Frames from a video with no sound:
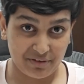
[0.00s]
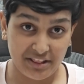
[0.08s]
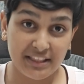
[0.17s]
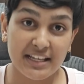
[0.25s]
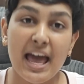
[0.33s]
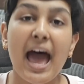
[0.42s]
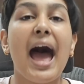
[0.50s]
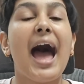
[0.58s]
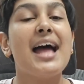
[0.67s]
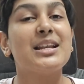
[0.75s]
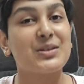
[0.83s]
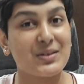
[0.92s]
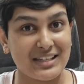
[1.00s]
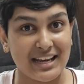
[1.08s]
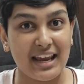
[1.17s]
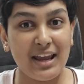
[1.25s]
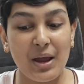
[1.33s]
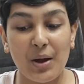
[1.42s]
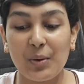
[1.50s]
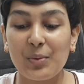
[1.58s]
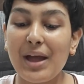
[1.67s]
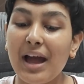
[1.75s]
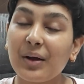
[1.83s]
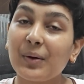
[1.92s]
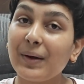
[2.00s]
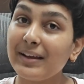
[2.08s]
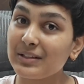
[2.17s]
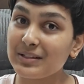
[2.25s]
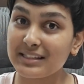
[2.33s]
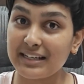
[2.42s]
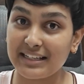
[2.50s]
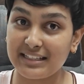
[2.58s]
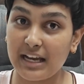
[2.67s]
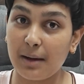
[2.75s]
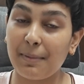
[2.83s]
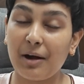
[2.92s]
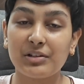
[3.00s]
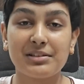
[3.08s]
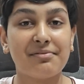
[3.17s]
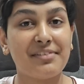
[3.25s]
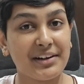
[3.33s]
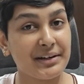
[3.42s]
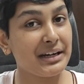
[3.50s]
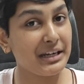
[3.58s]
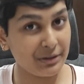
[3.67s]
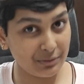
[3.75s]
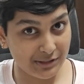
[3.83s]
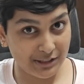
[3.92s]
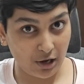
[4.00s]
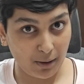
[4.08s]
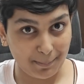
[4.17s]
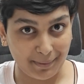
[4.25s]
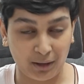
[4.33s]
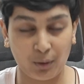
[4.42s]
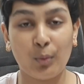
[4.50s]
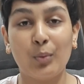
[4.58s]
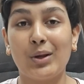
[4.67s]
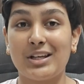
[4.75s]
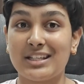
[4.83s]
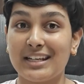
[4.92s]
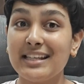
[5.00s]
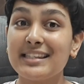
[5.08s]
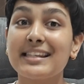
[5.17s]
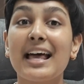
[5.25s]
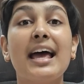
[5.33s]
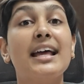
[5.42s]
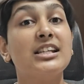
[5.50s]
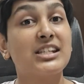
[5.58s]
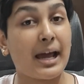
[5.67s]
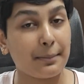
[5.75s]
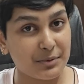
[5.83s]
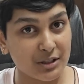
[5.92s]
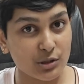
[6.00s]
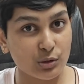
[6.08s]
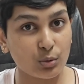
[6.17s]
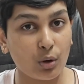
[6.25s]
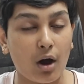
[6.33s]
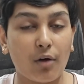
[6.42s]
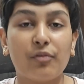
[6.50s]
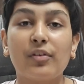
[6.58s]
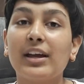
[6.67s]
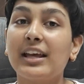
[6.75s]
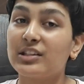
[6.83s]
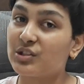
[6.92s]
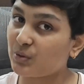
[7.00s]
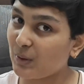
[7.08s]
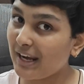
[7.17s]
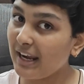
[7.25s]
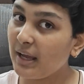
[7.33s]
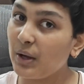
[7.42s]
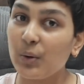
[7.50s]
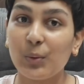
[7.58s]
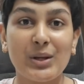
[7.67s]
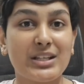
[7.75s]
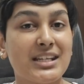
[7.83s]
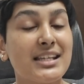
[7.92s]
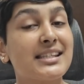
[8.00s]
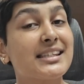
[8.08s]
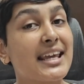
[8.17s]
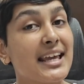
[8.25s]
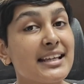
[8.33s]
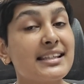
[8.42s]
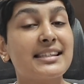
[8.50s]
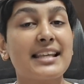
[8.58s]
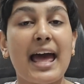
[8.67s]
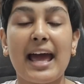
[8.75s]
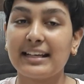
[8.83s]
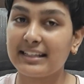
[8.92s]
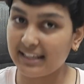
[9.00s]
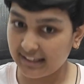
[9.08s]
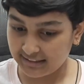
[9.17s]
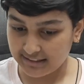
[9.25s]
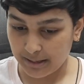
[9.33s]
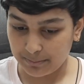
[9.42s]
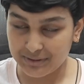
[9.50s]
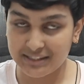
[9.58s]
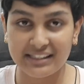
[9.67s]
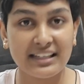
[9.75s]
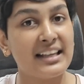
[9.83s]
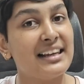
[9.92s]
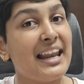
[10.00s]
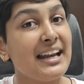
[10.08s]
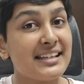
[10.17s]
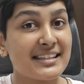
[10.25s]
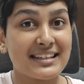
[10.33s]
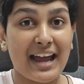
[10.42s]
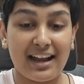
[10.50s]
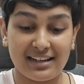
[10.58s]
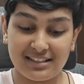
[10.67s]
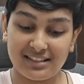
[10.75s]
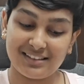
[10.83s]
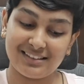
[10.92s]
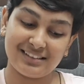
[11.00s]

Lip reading: 7th, and today we are going to study about a very new topic, which is chapter 2 of history, which is kings and kingdoms. Let's start.